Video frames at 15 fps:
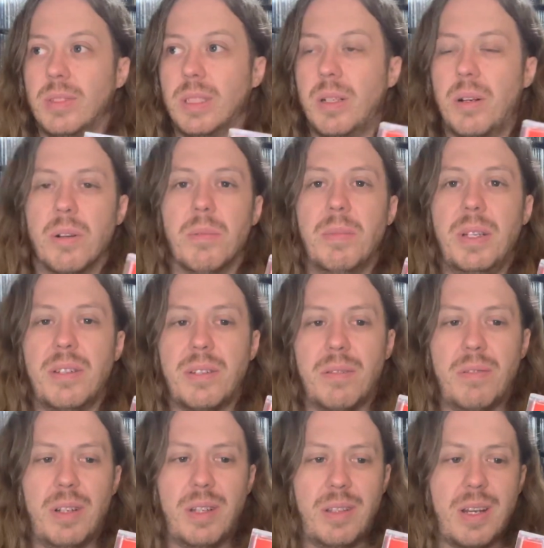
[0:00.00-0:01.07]
R&B and
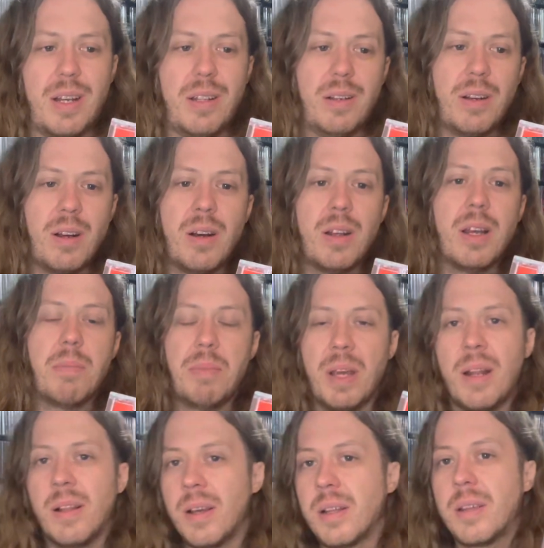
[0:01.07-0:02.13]
stuff like that. Like, oh, that
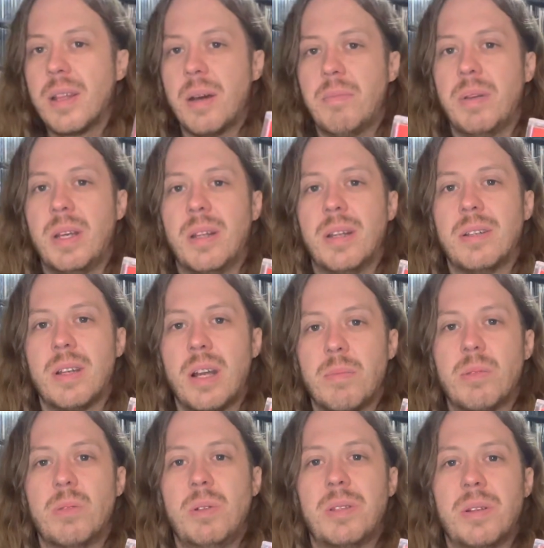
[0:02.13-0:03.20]
band, I like that band. That Chop
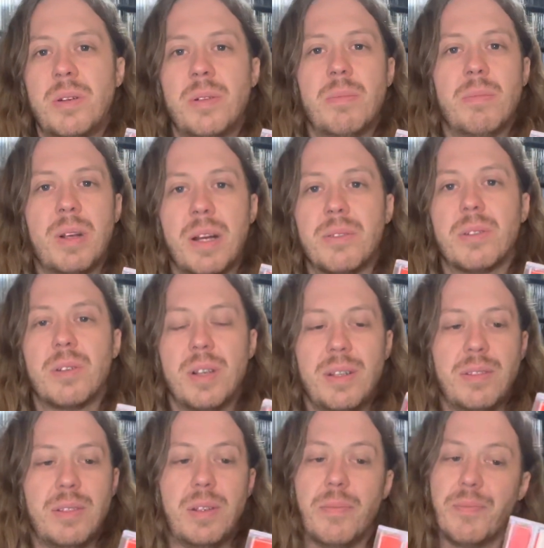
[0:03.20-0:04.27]
Suey song. and them guys are
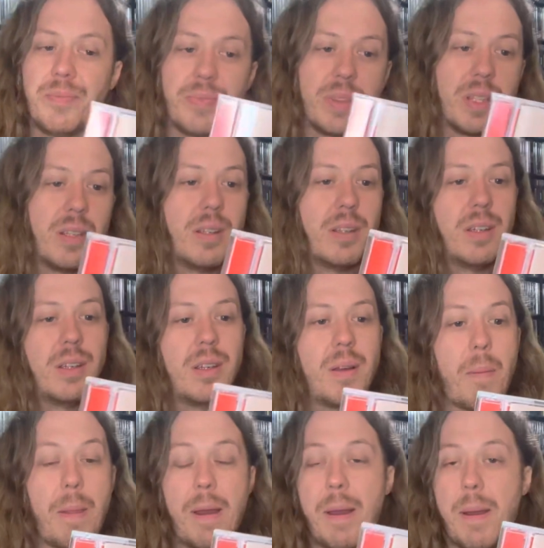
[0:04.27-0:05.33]
crazy.
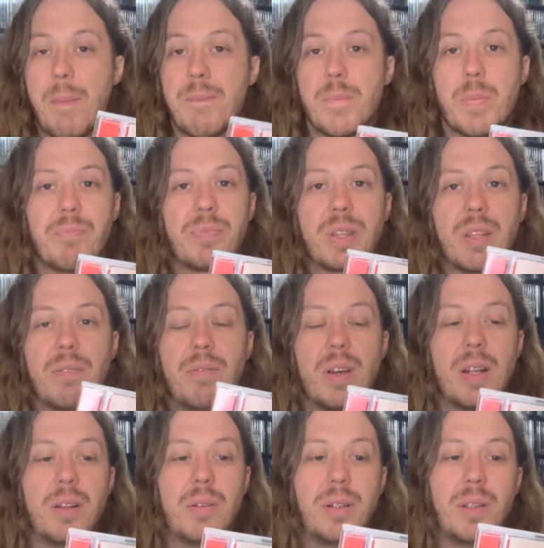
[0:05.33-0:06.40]
Hey,
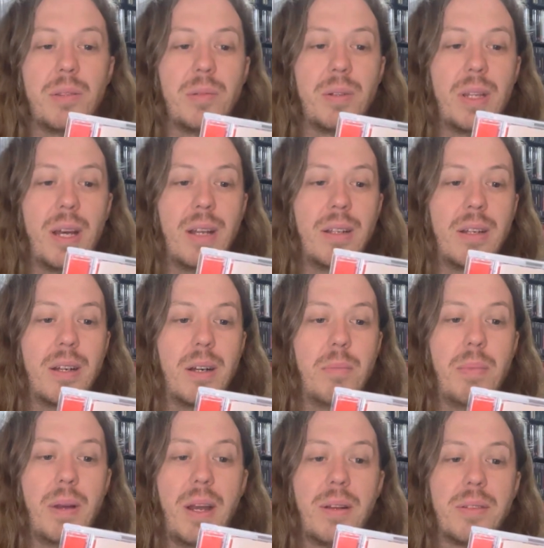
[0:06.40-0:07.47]
found an audience with that. Uh,
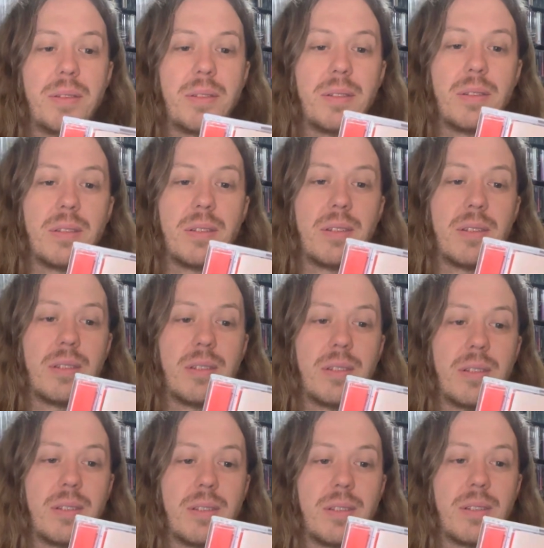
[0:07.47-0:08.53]
Bounce
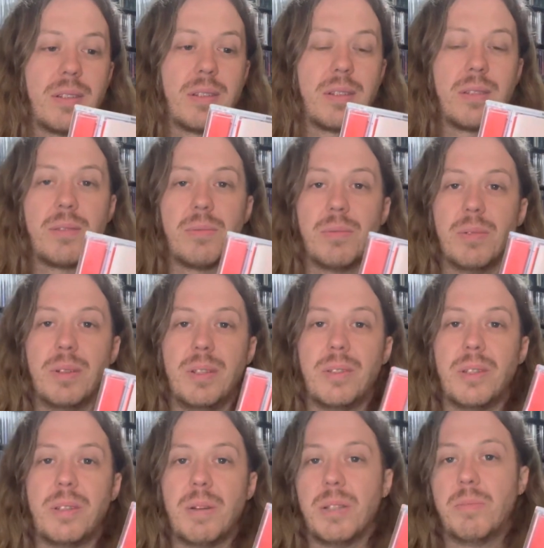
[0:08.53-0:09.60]

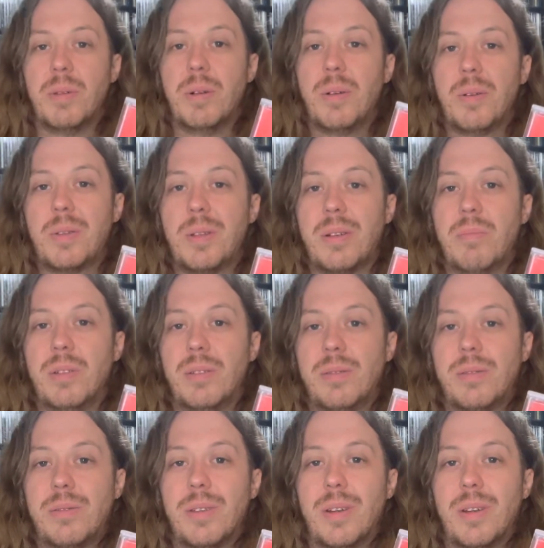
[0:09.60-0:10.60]
re-sings about his pogo stick, but it's